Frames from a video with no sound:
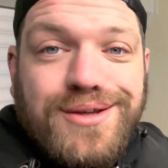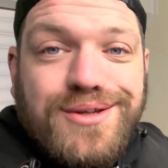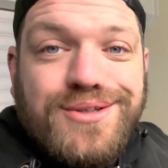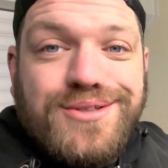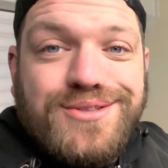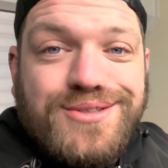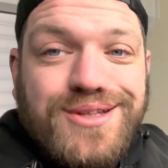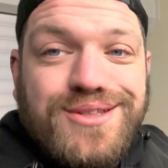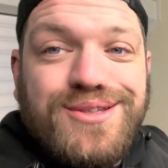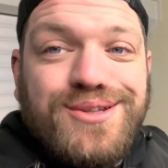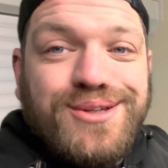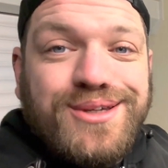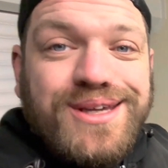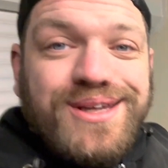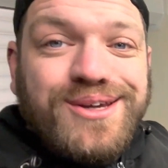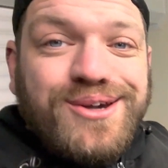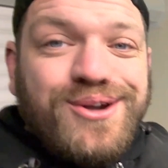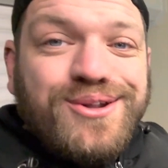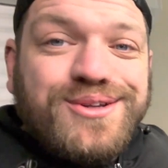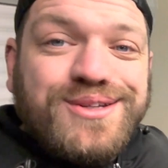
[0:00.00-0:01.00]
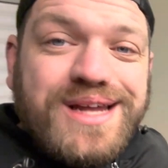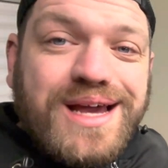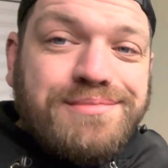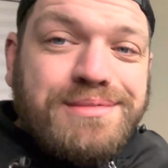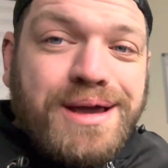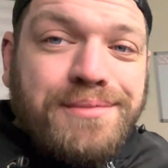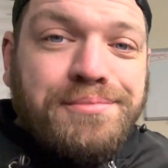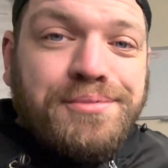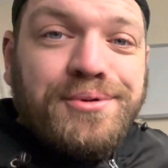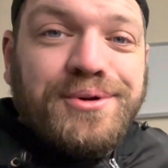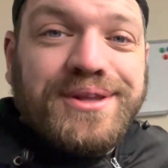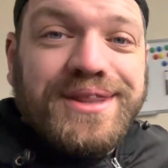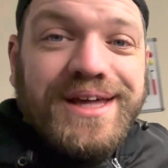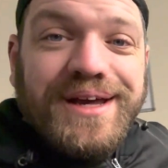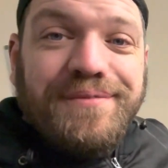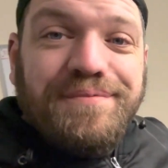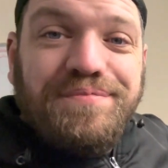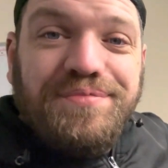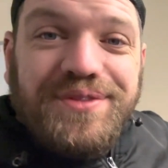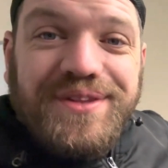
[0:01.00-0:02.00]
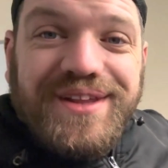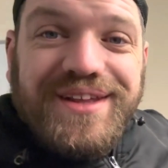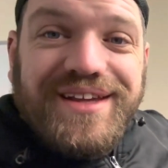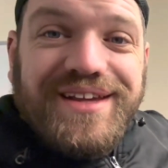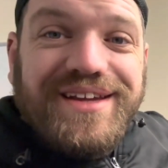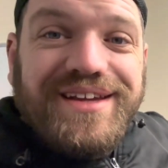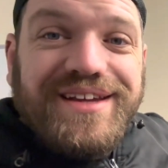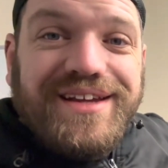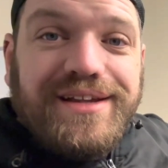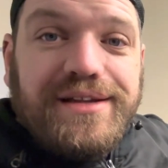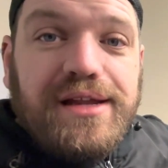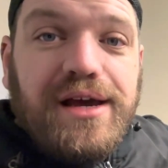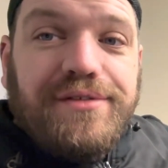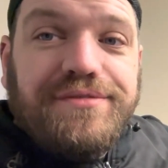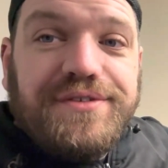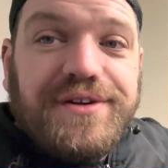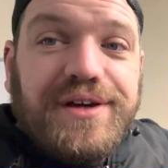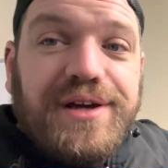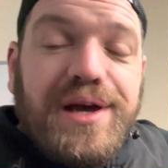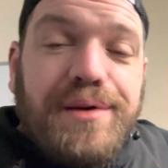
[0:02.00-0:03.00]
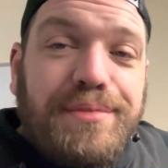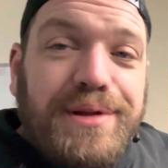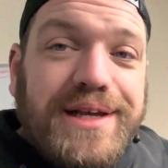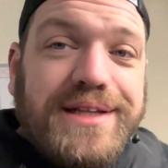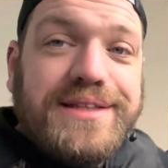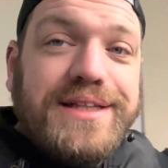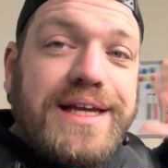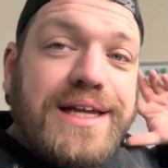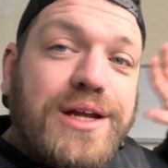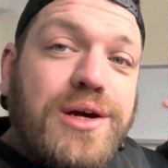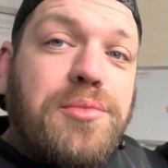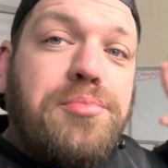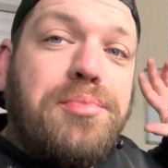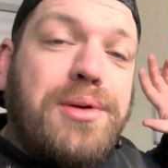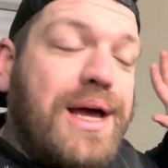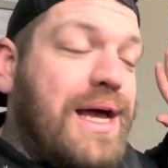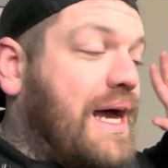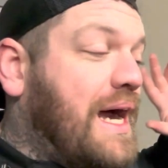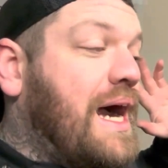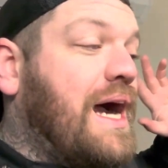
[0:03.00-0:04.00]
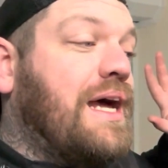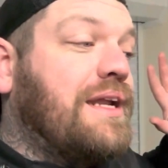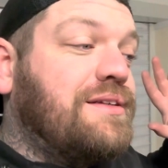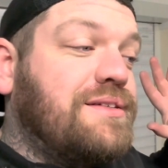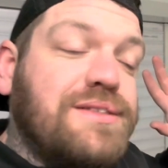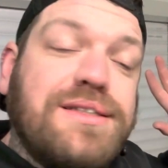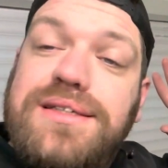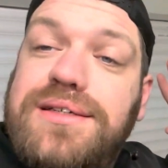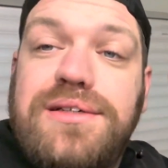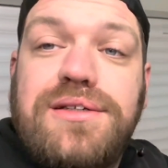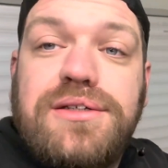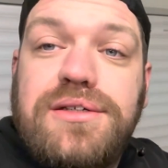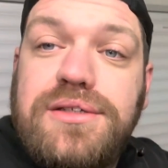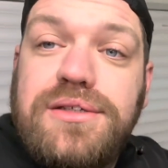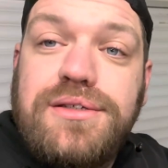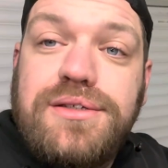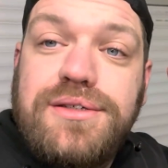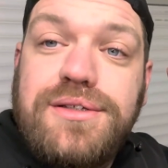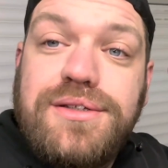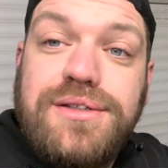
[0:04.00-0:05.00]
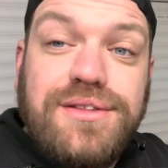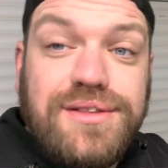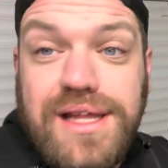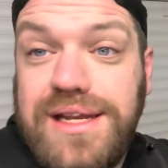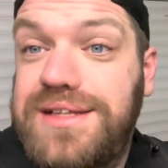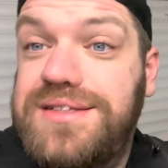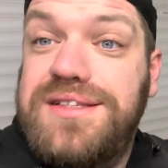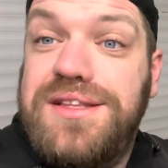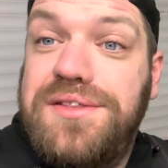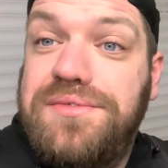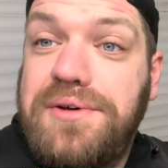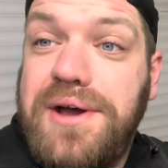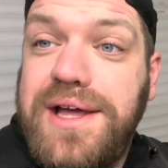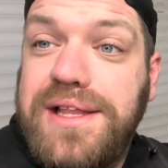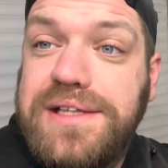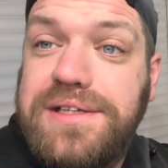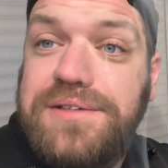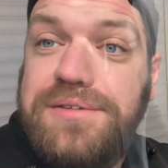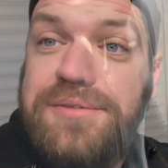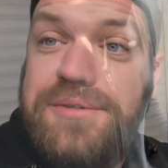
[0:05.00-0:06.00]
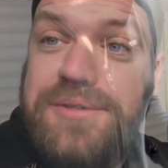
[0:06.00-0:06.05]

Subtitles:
So it's looking good. I'm happy with it. And now for a bit of cleanup, and then it's to the filing.